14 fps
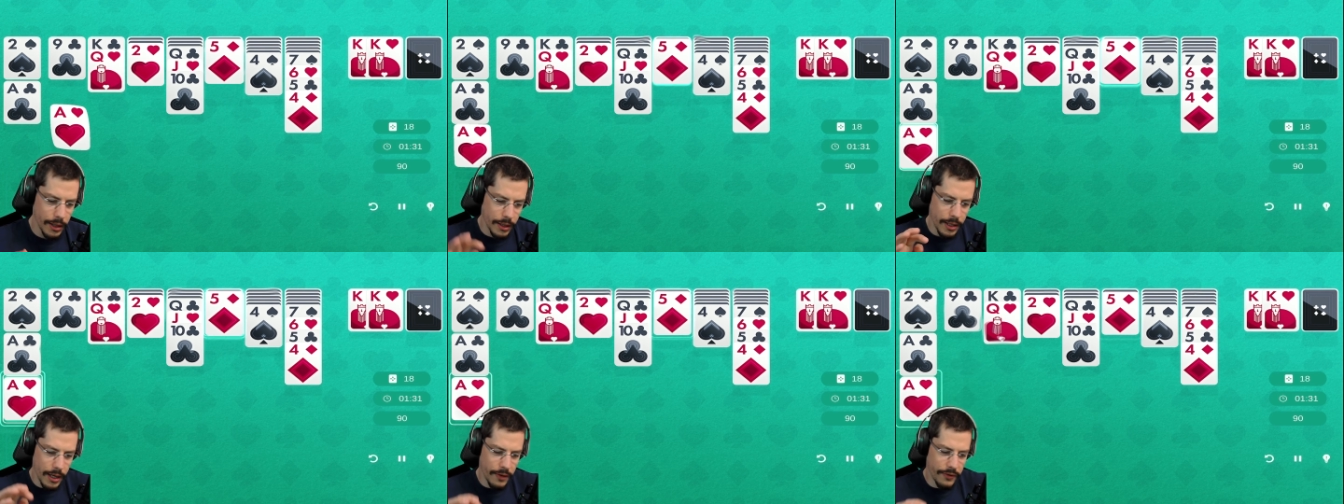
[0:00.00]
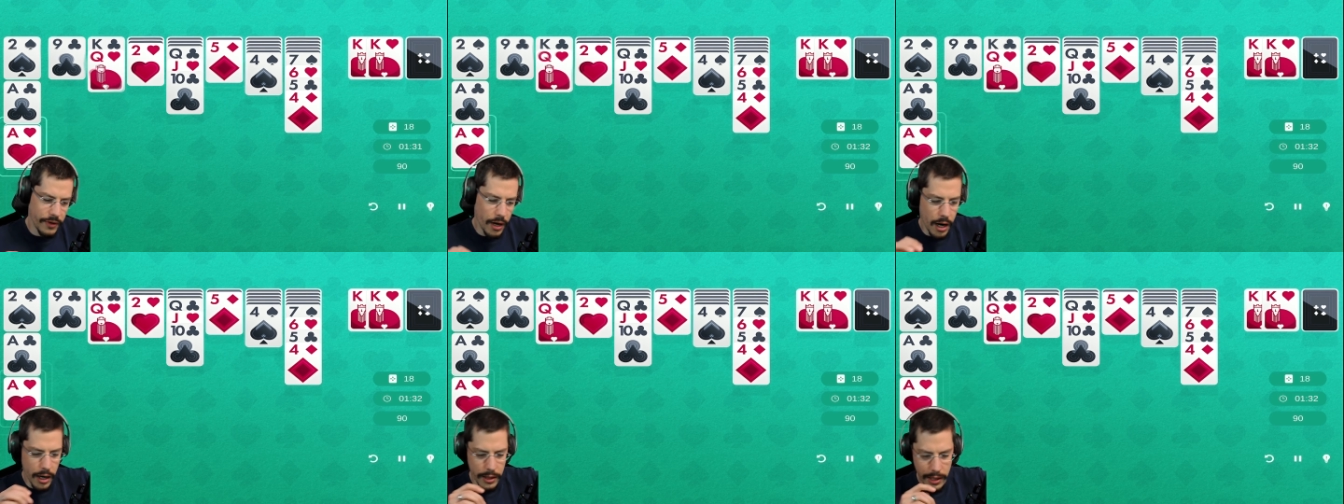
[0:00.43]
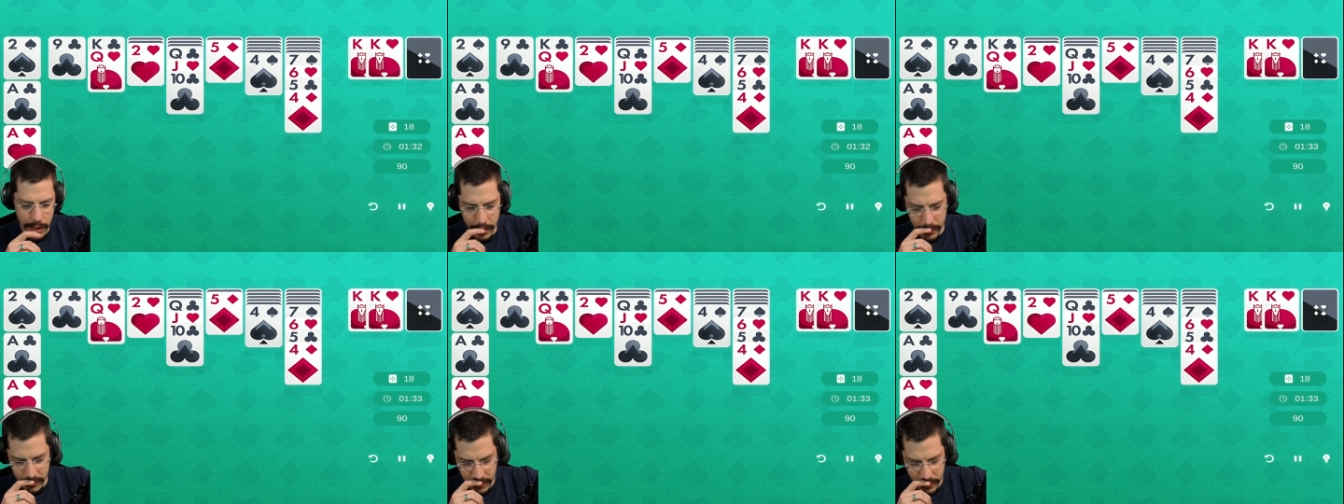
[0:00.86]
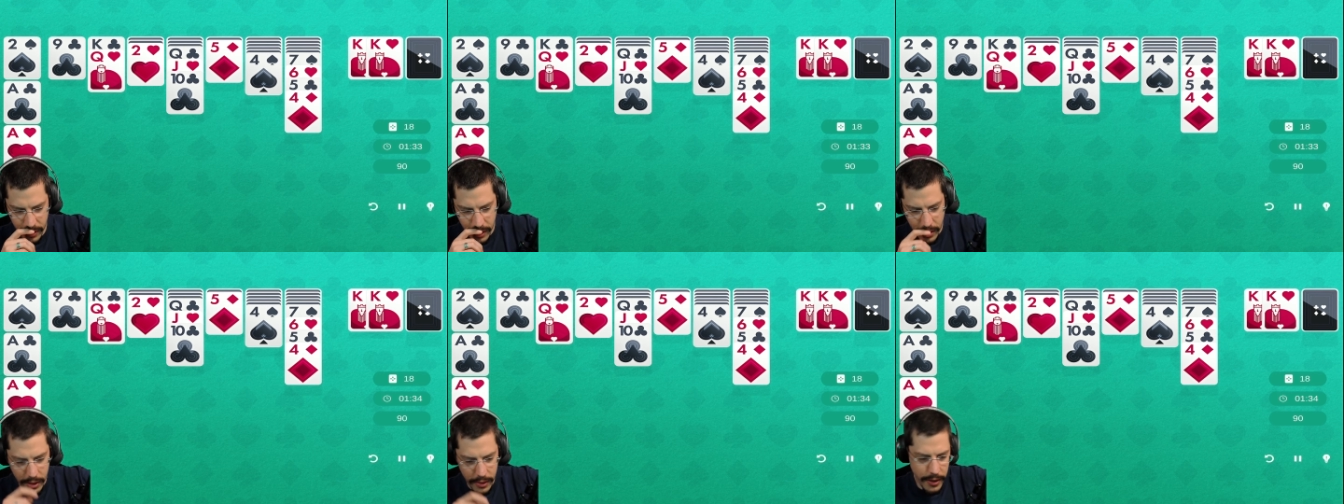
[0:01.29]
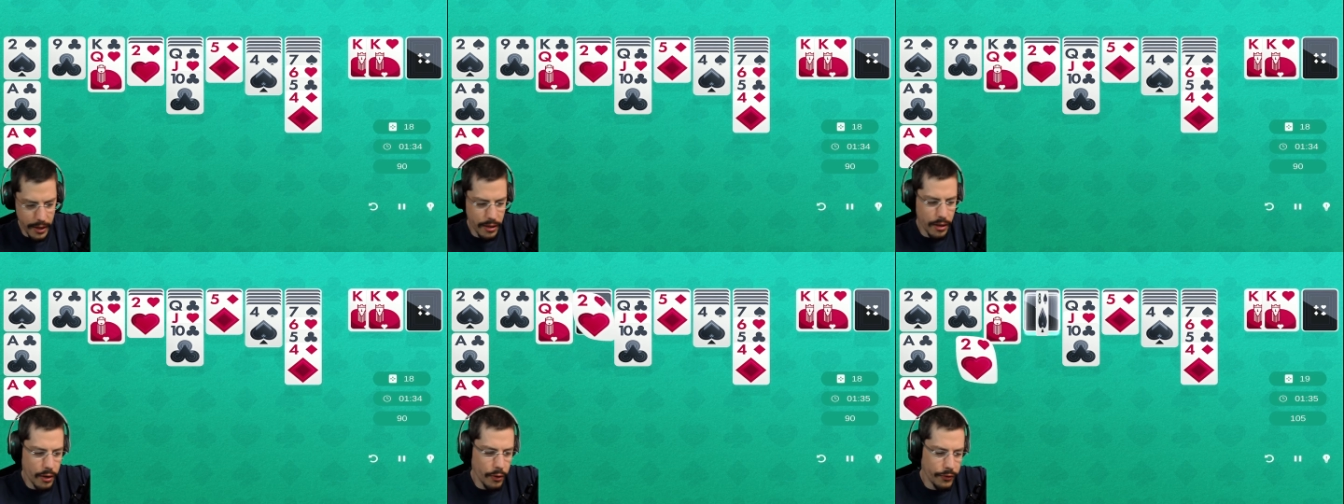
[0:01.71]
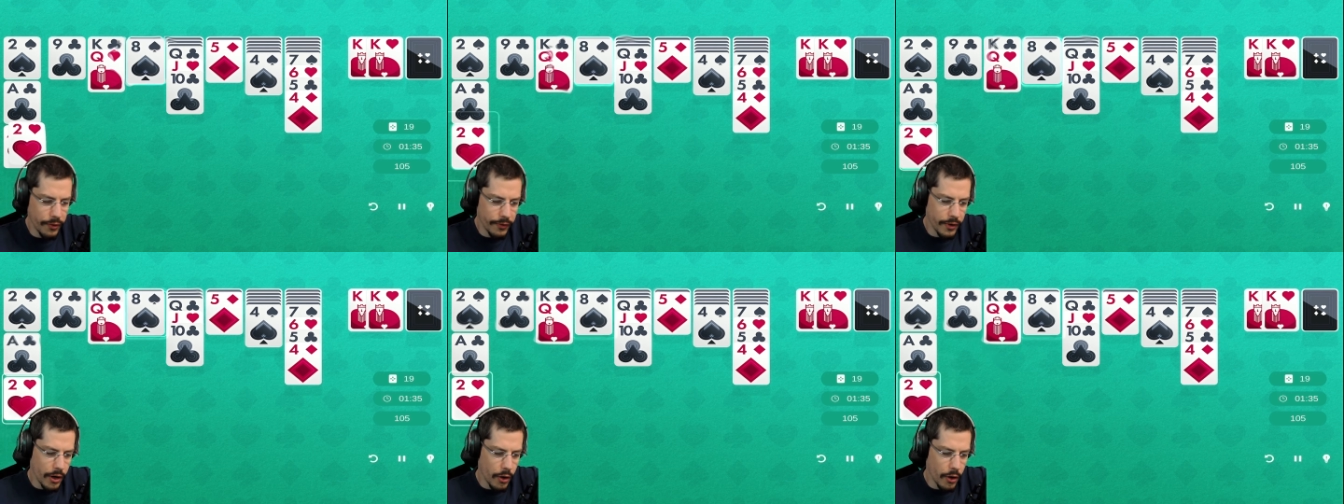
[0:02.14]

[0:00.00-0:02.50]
There's the heart ace. That cost us the